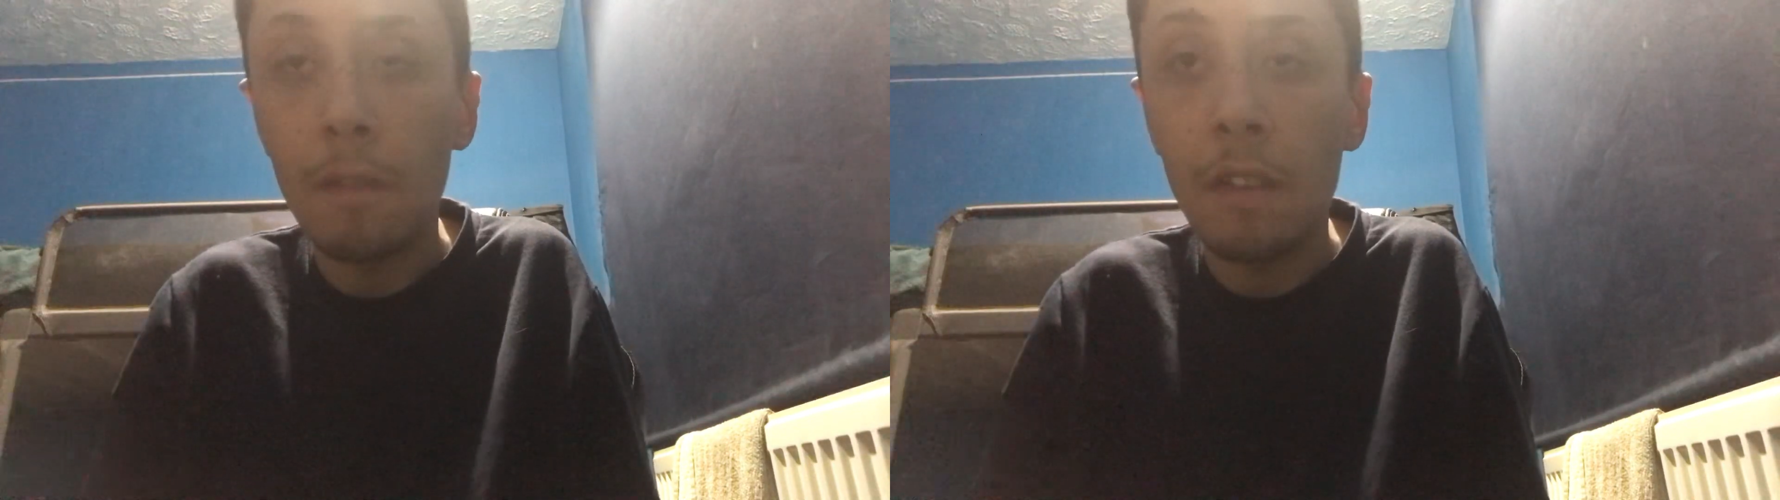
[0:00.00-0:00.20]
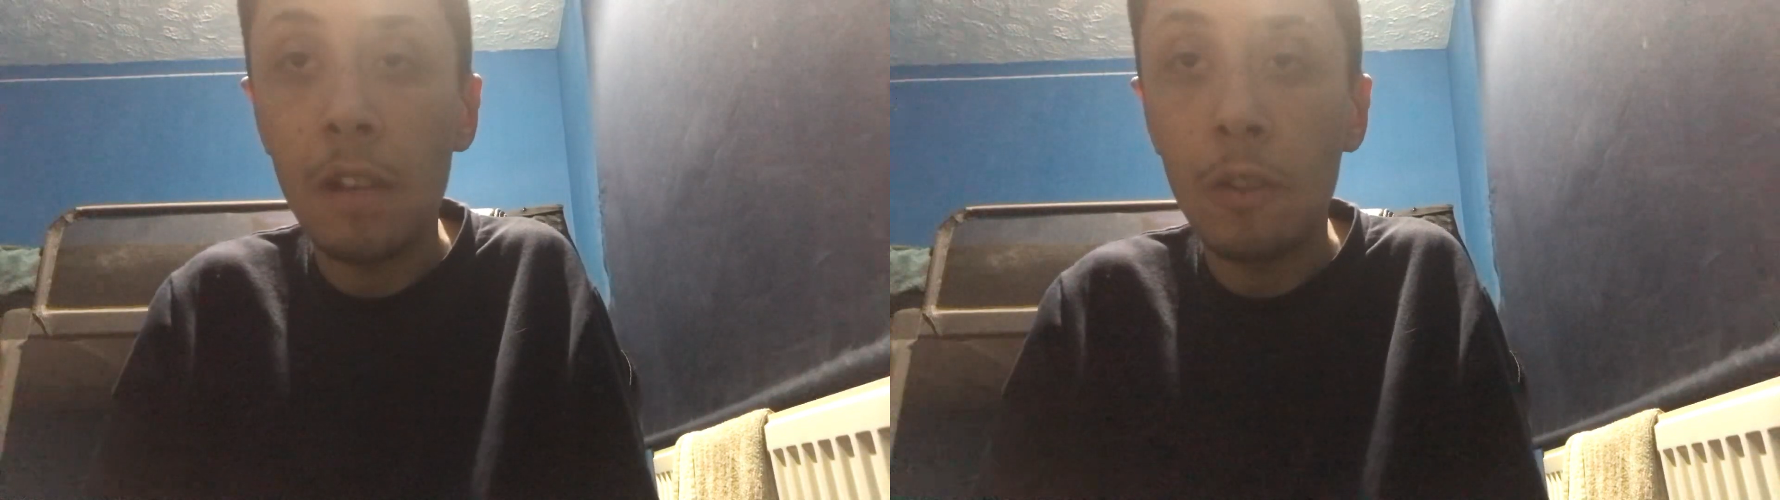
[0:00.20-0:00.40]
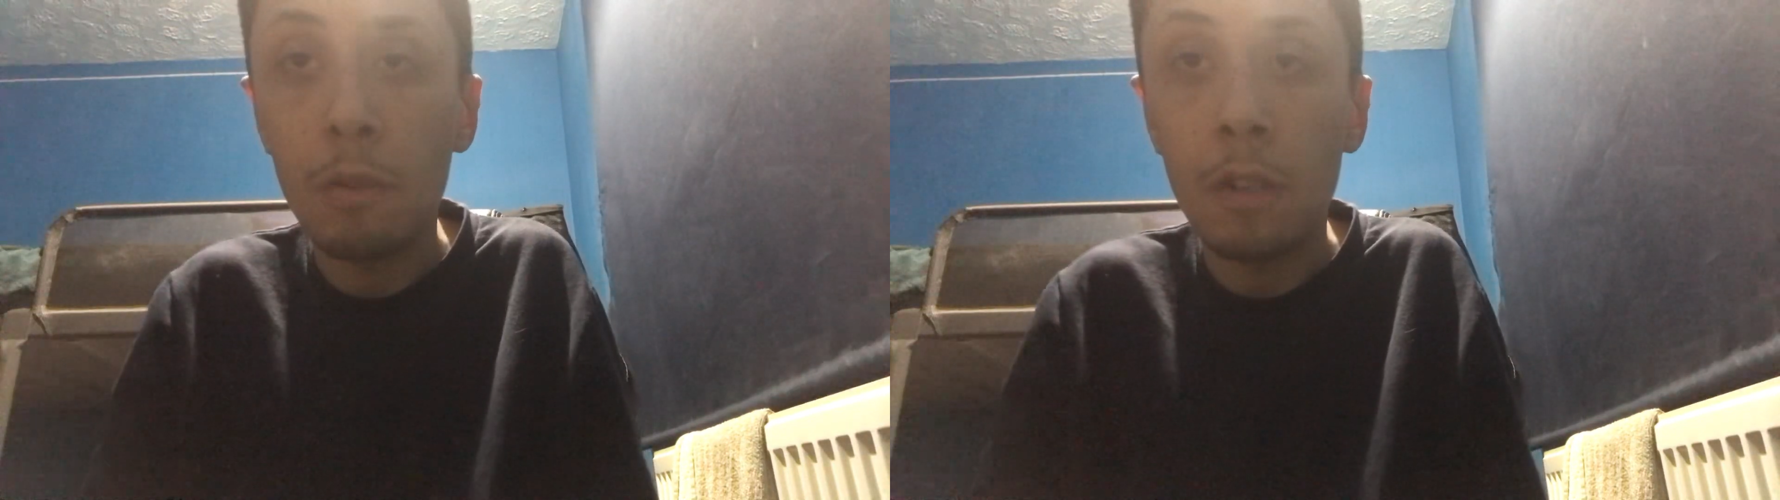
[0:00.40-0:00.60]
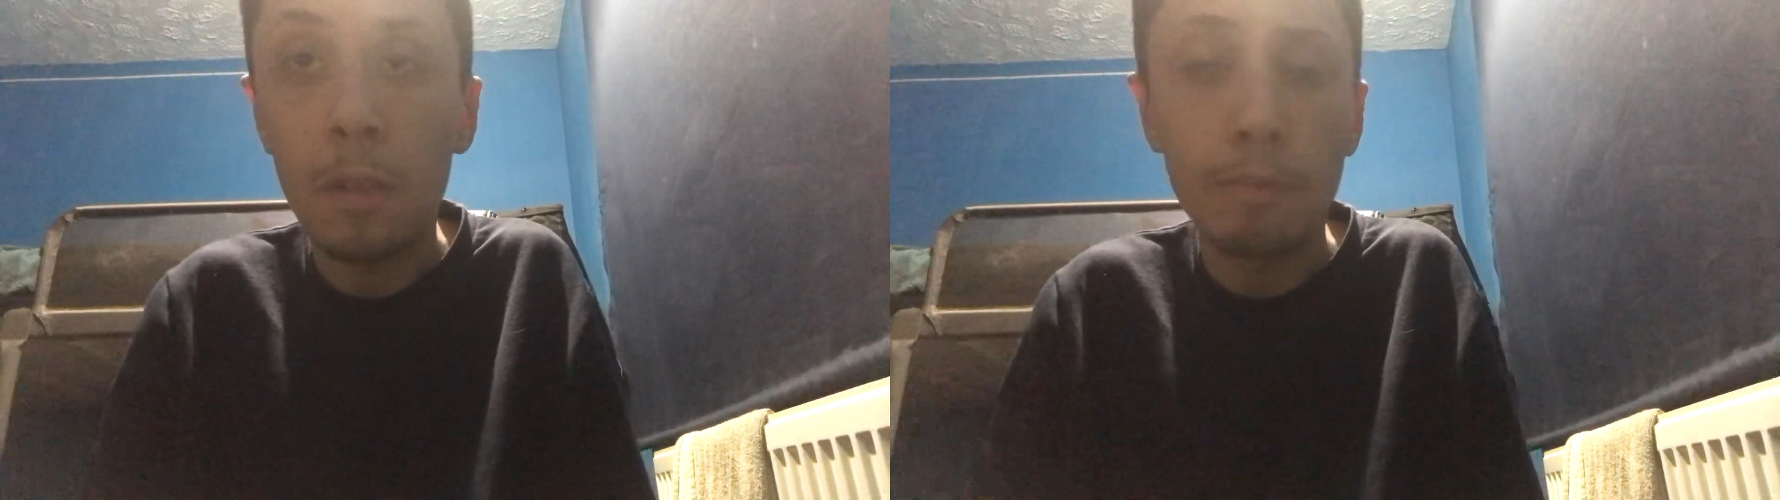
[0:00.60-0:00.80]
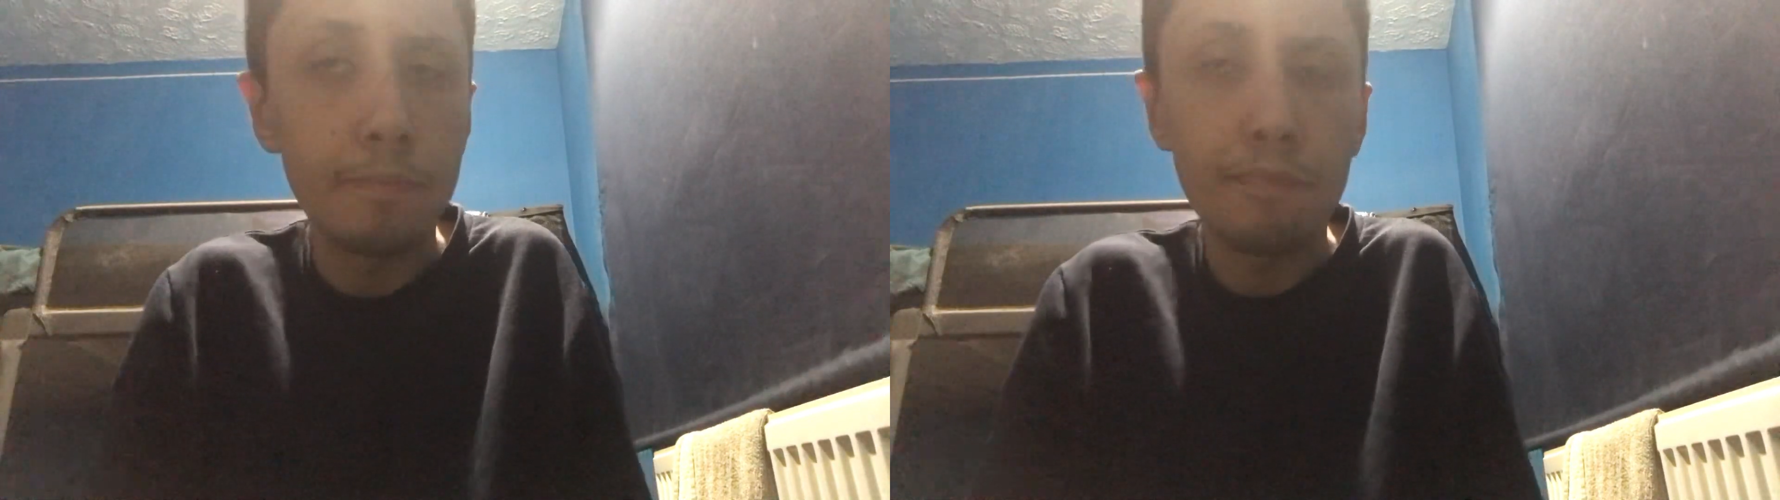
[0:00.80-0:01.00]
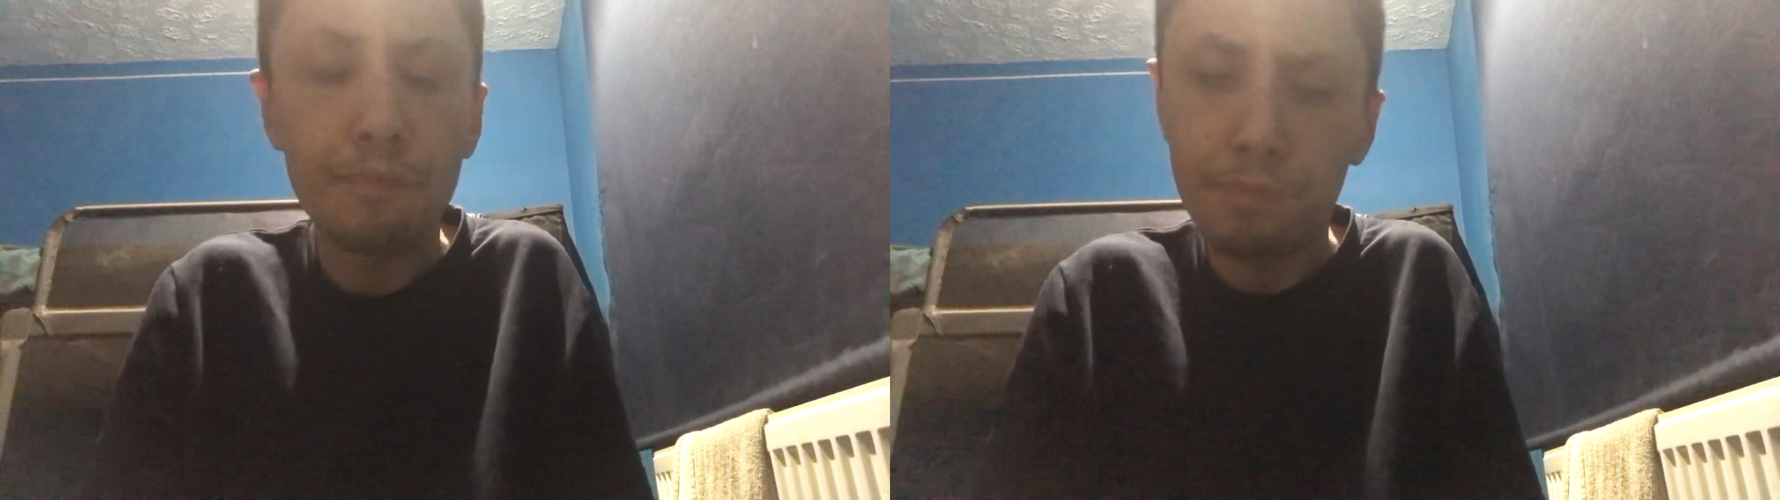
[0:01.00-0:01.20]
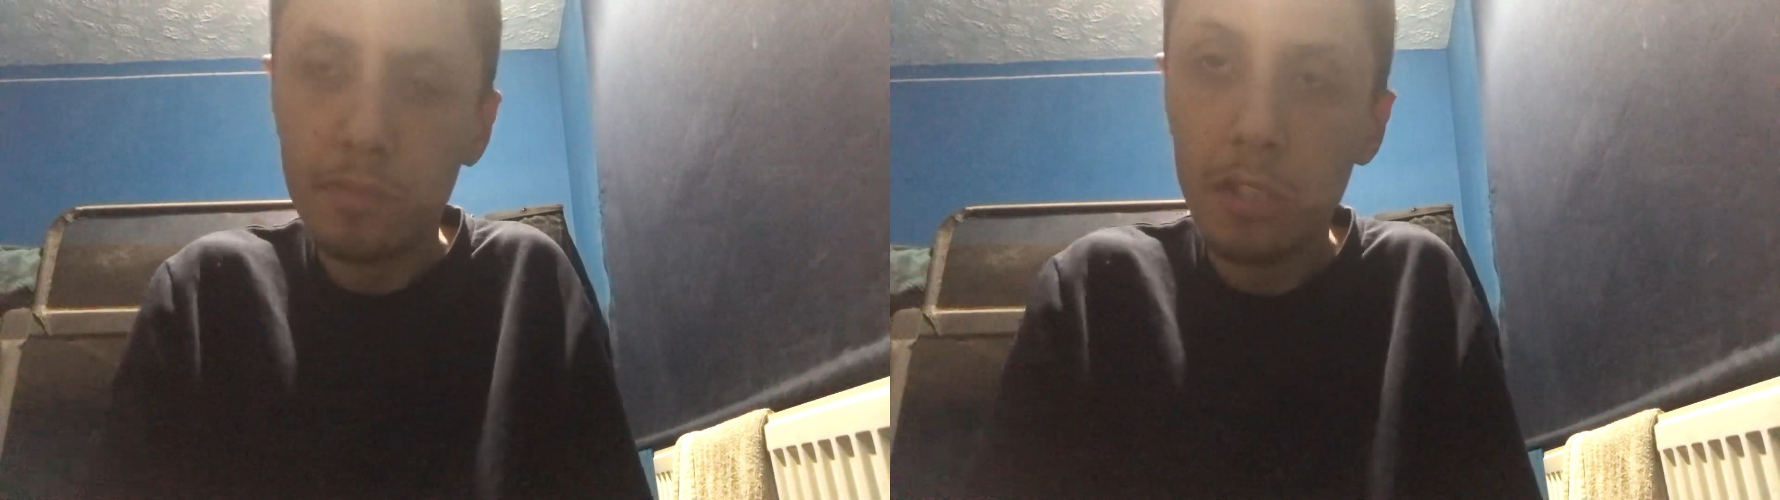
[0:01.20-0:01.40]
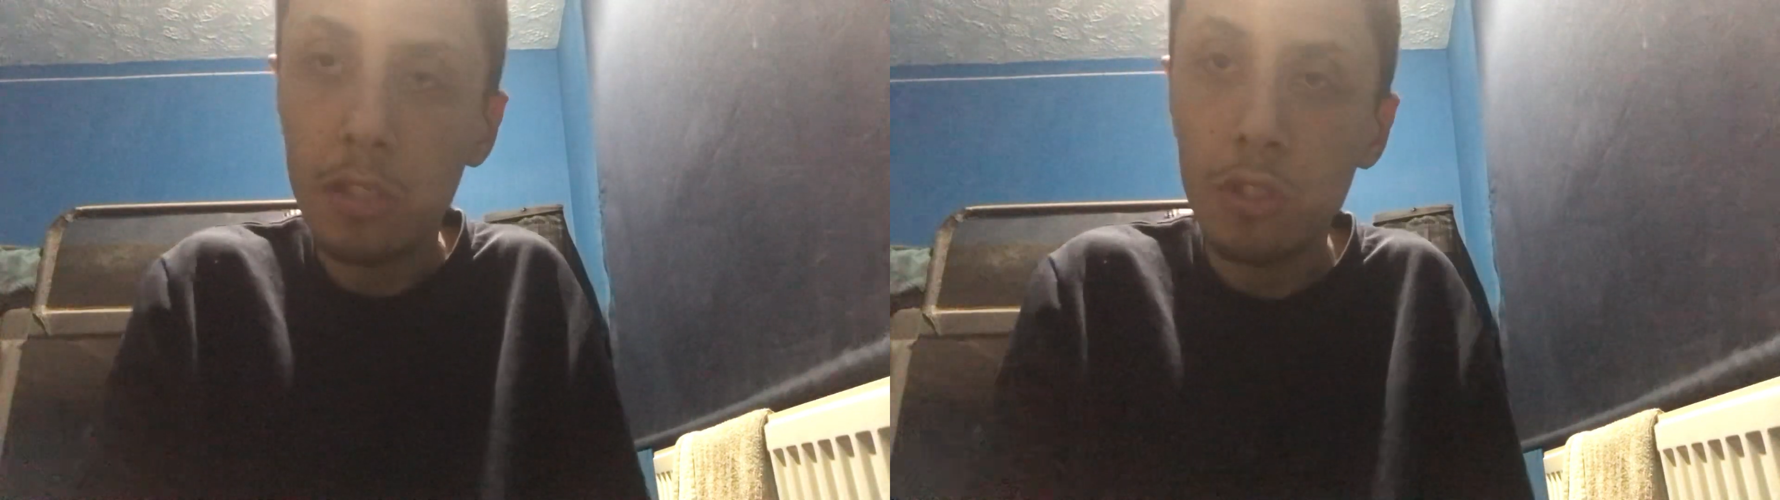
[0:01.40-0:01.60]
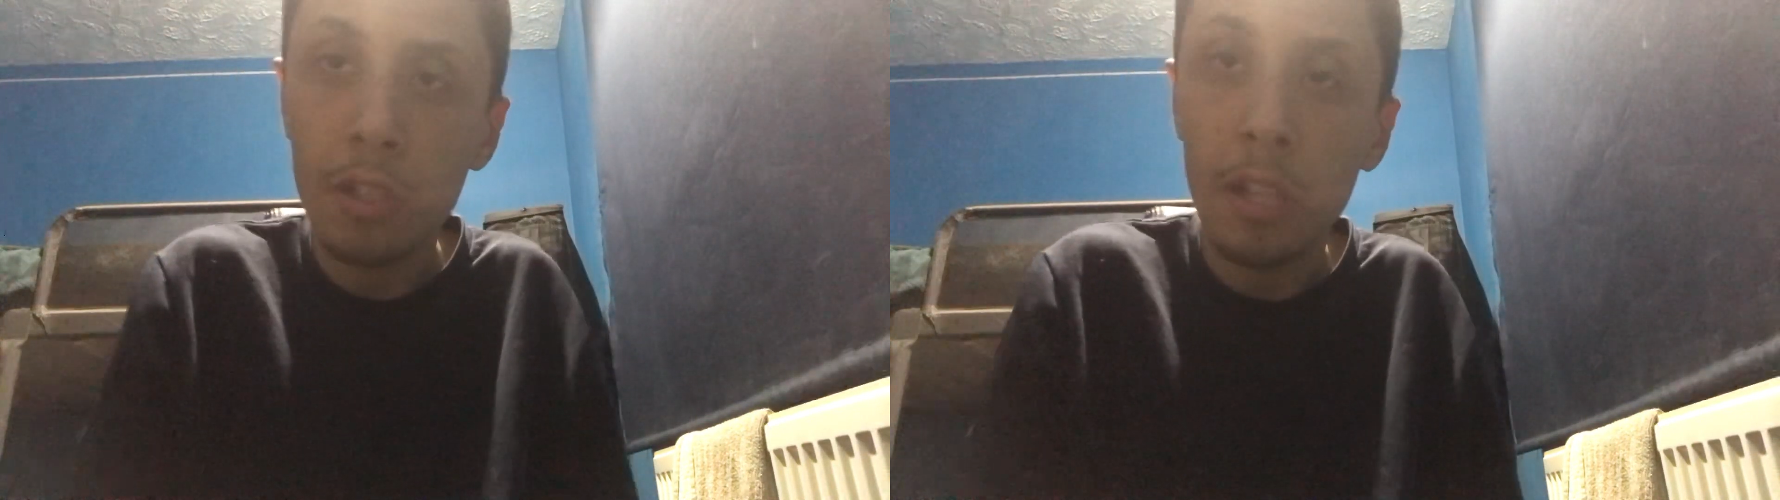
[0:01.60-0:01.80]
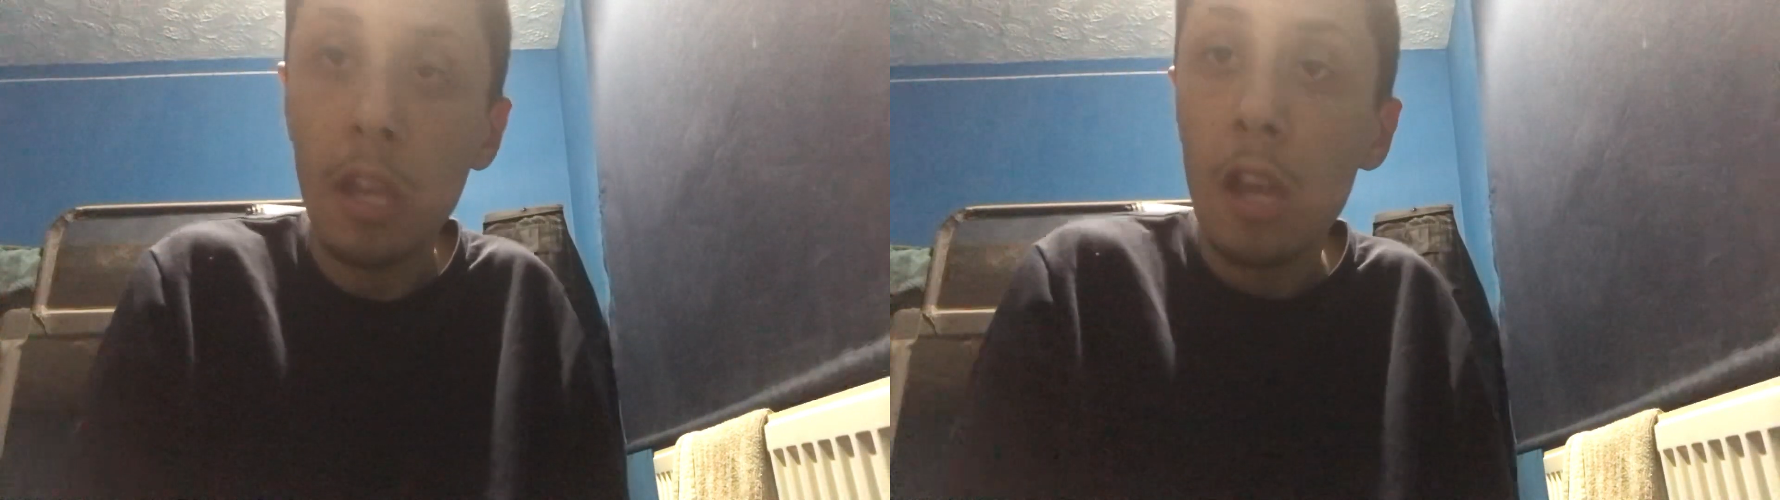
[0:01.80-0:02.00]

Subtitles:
final. So yeah,